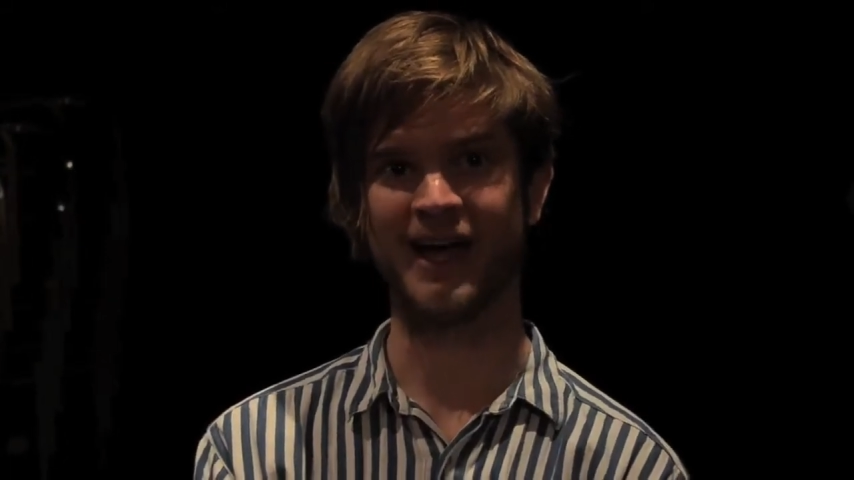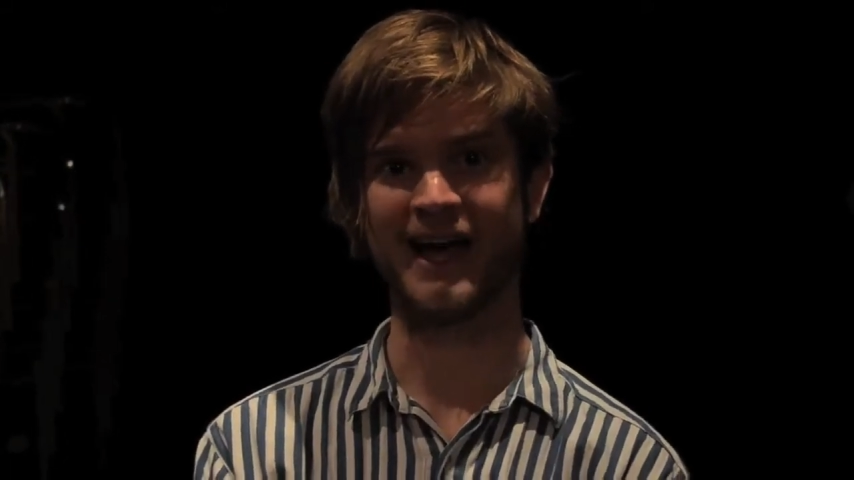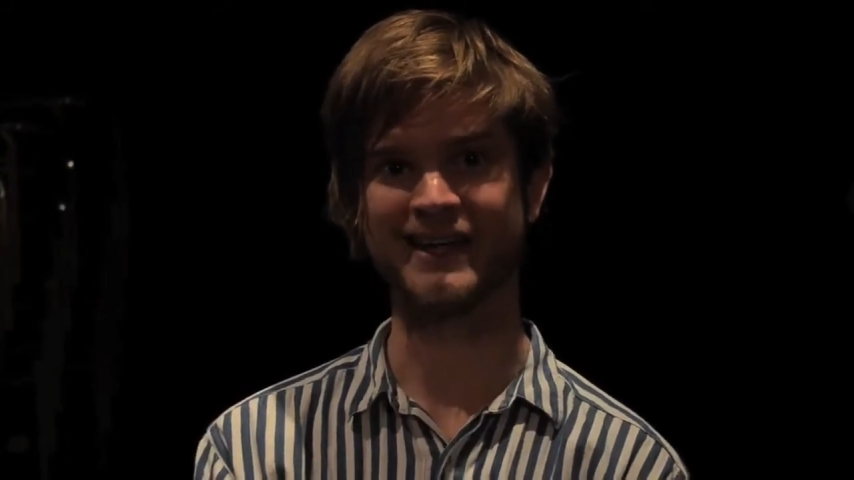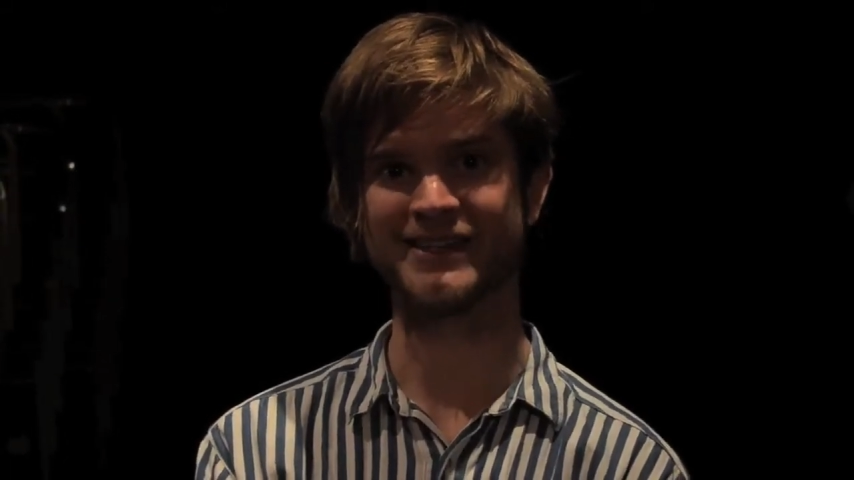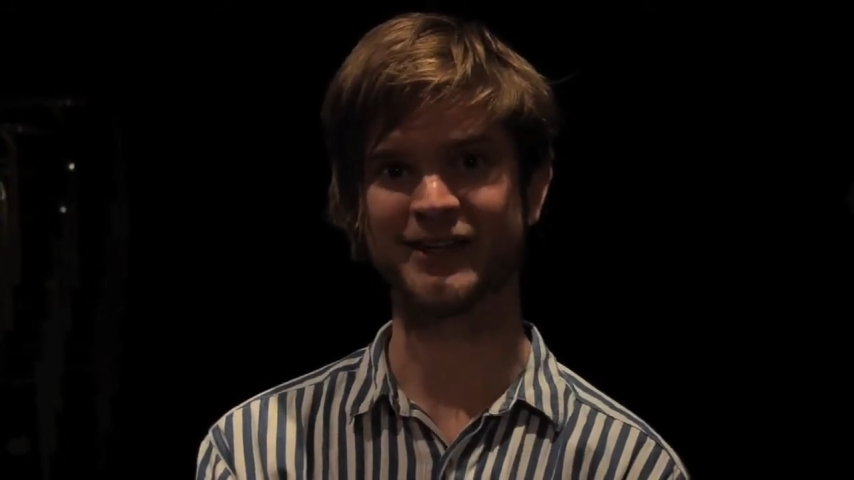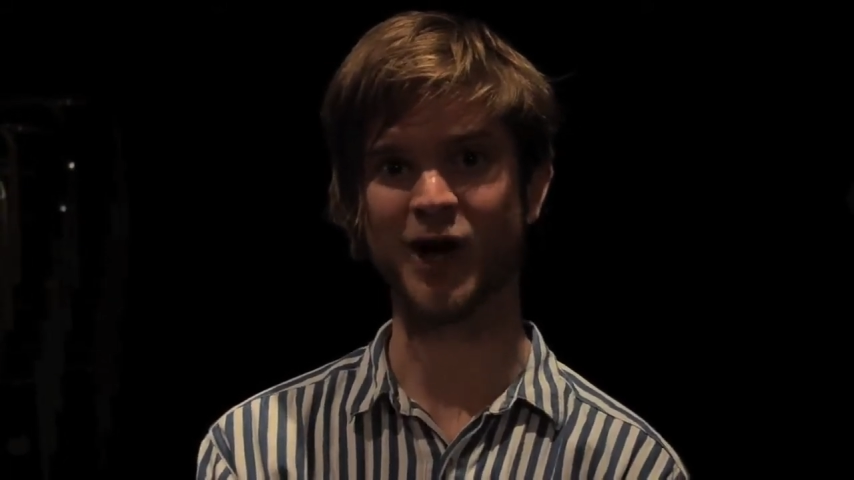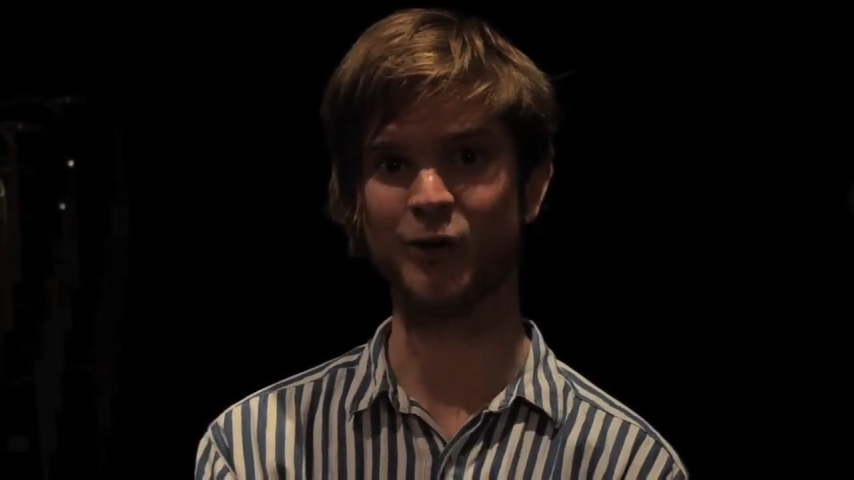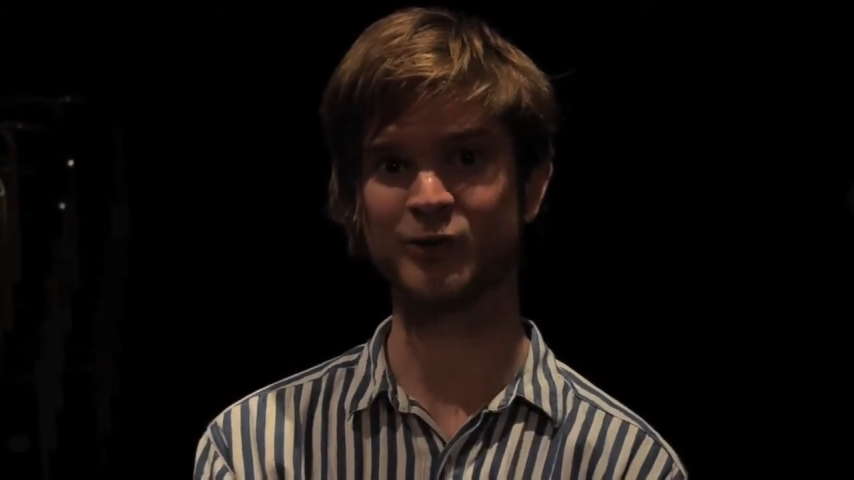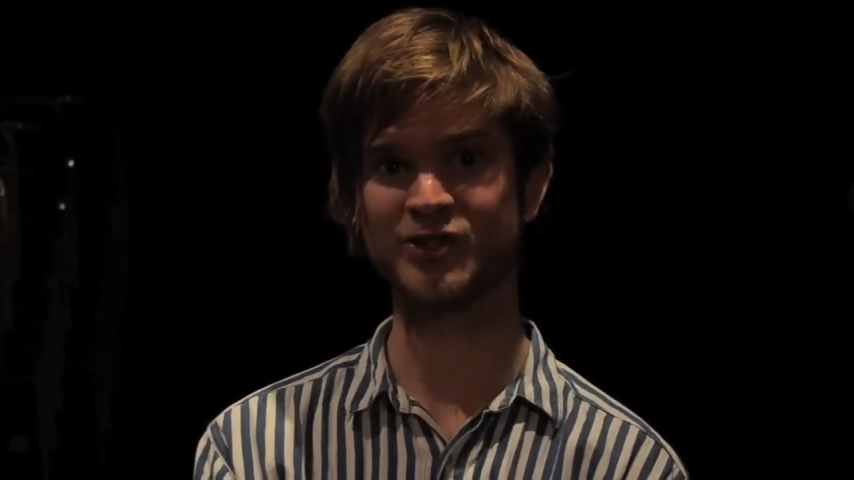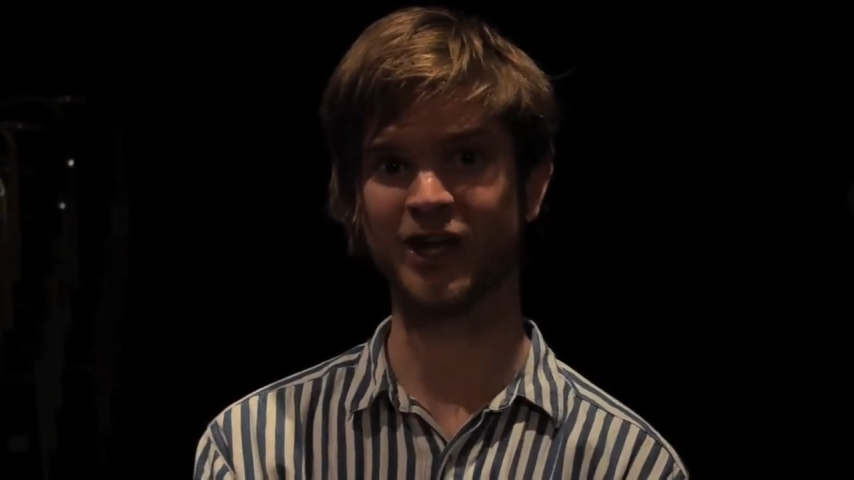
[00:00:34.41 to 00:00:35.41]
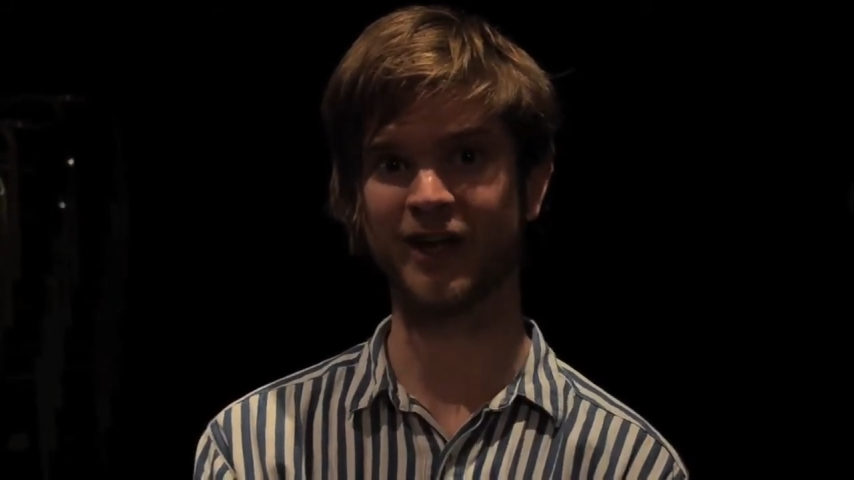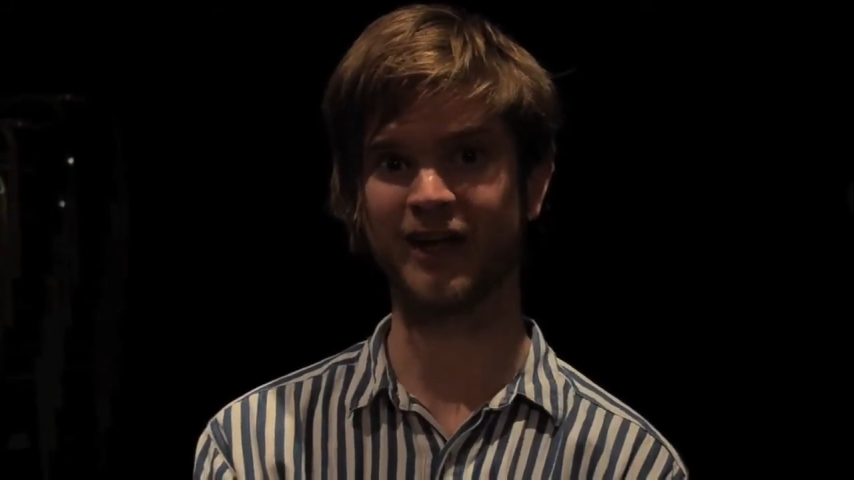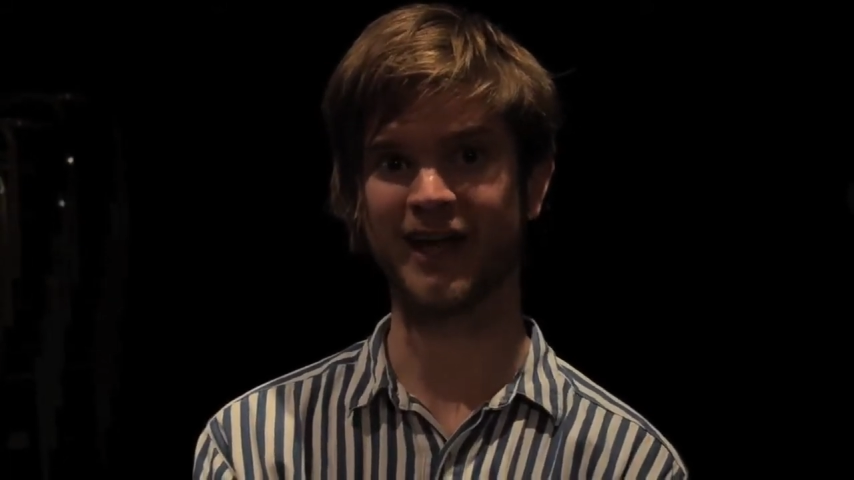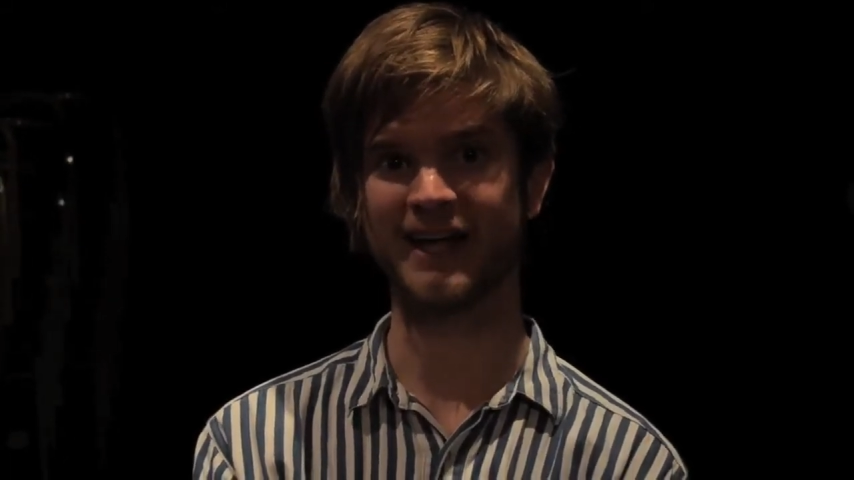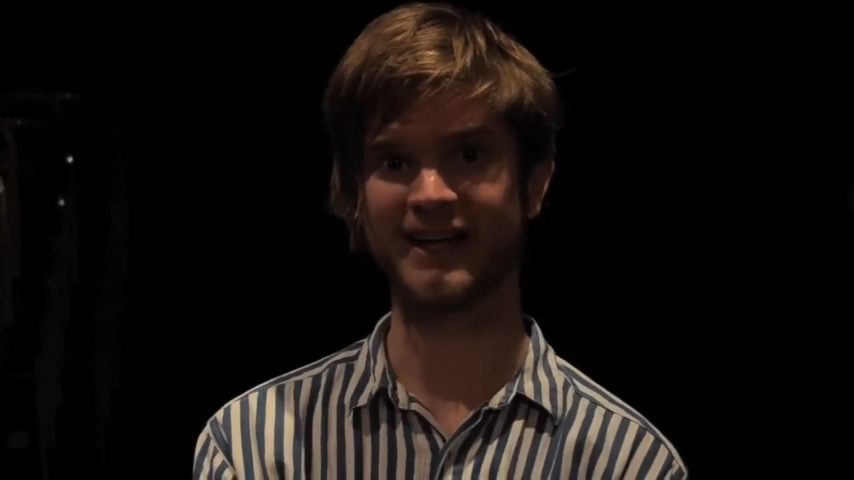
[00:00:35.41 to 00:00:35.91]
as a culture and